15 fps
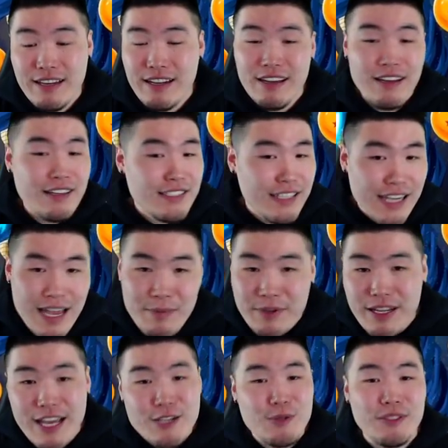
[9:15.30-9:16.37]
uh, it's gonna happen
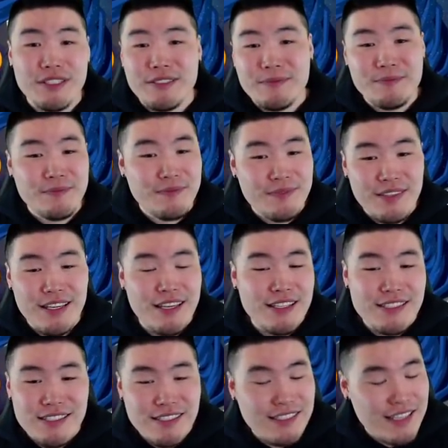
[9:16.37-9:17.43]
naturally.
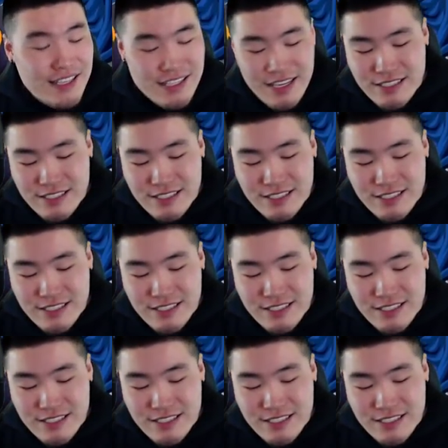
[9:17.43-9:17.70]
It's, it, it's